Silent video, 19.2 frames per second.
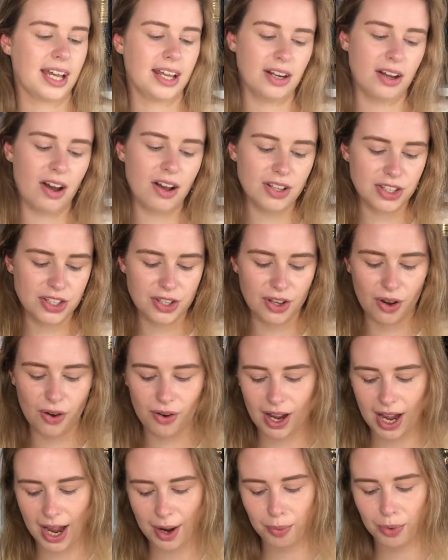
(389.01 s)
And also,
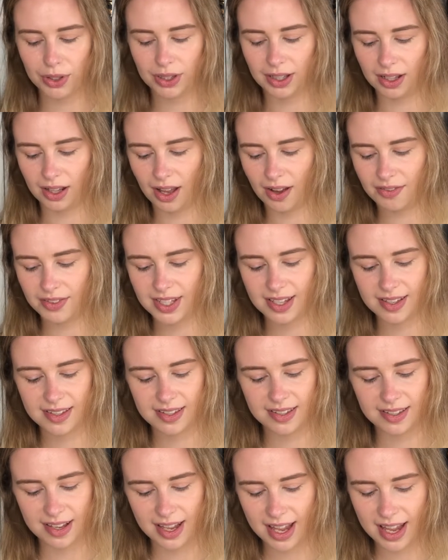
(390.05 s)
I would love to
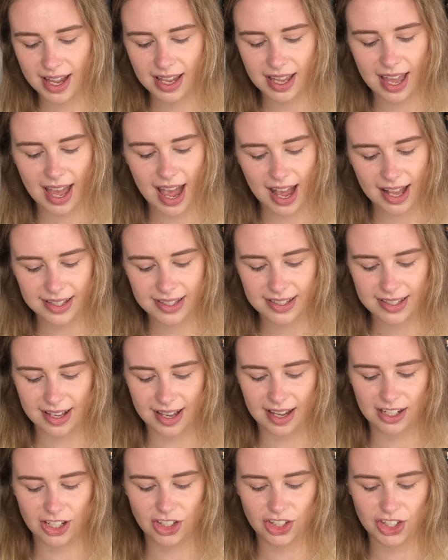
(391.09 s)
see
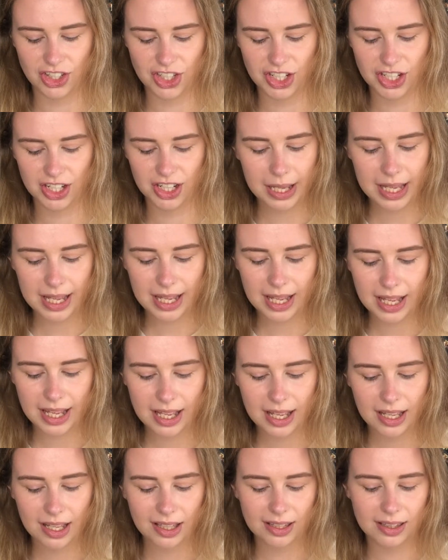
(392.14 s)
Katza just
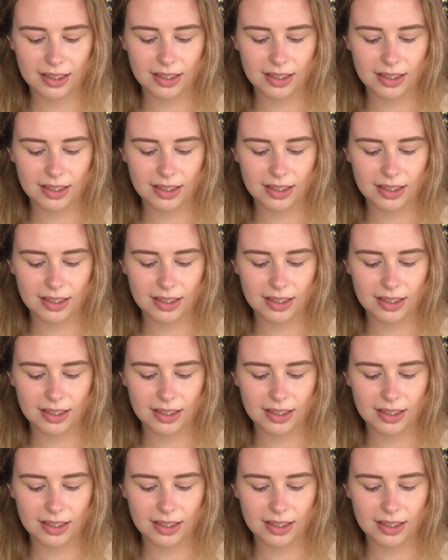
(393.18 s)
be